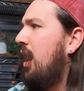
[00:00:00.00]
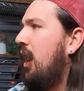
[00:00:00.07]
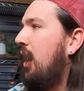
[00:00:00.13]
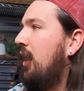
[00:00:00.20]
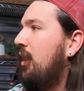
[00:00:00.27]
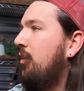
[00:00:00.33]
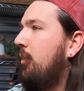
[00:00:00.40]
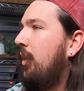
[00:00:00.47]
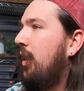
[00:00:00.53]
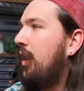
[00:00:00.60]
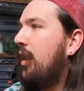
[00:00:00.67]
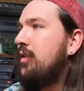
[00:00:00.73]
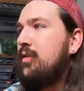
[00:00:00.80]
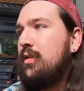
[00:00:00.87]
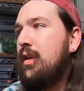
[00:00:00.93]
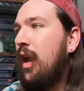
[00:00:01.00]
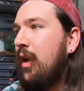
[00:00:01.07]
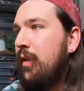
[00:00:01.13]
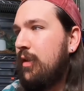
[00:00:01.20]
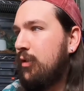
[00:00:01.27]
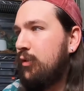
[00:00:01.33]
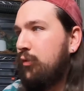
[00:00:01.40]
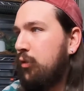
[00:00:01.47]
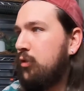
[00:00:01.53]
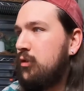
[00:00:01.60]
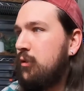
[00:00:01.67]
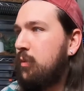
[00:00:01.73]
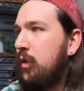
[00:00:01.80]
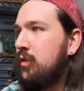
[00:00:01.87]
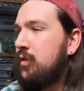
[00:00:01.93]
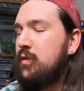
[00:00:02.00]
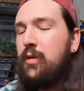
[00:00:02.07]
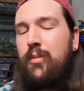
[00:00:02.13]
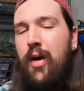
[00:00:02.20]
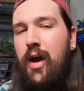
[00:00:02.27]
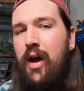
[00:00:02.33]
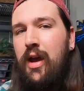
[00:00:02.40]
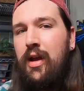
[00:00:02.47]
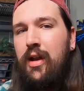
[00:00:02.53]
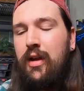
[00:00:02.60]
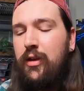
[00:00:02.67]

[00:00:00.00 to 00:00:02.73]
And I said, yeah, like those first two pictures of mine,